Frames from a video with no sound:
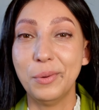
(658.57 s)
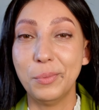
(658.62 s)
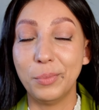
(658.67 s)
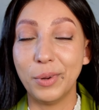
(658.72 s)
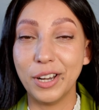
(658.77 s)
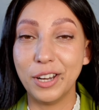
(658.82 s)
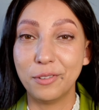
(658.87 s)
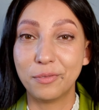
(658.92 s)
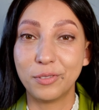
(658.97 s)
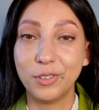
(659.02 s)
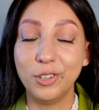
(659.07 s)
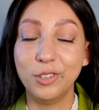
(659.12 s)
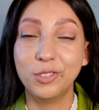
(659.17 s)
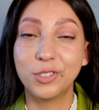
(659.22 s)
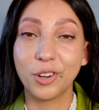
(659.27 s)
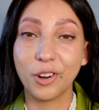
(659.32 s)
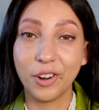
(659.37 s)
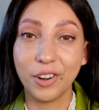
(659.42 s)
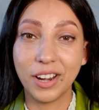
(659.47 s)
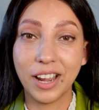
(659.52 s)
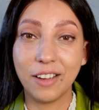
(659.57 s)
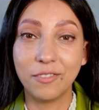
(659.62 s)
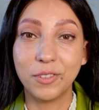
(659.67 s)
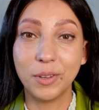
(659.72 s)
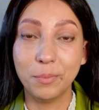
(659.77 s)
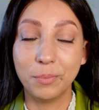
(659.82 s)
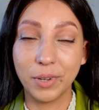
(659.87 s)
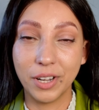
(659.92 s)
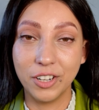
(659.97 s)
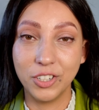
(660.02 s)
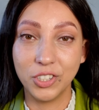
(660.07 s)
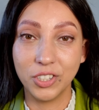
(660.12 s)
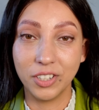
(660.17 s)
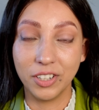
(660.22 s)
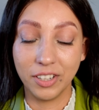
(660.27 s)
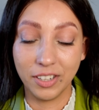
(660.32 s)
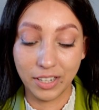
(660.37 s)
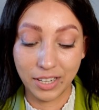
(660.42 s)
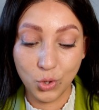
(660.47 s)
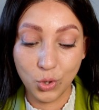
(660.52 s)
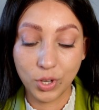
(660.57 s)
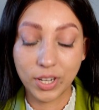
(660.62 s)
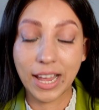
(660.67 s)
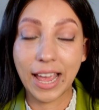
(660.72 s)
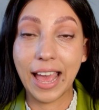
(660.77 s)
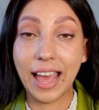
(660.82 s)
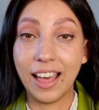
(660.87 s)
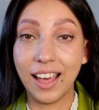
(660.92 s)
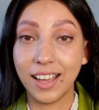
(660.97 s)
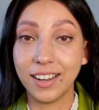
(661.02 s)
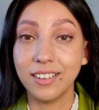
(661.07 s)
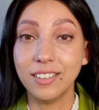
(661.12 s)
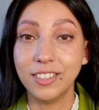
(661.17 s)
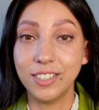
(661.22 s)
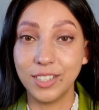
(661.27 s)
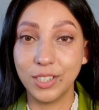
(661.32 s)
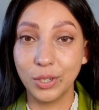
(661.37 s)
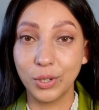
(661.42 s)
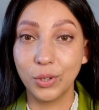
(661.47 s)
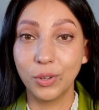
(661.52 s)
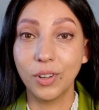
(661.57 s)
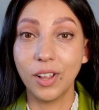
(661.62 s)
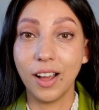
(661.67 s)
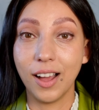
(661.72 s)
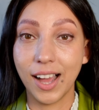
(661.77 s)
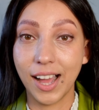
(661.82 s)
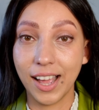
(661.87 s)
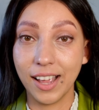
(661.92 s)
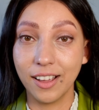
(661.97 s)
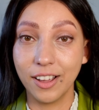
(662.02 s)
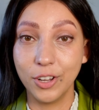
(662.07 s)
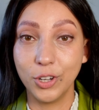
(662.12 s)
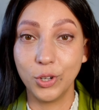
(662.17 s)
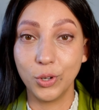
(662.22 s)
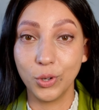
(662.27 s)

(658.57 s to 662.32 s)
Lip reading: But if you don't have the budget, you can still hire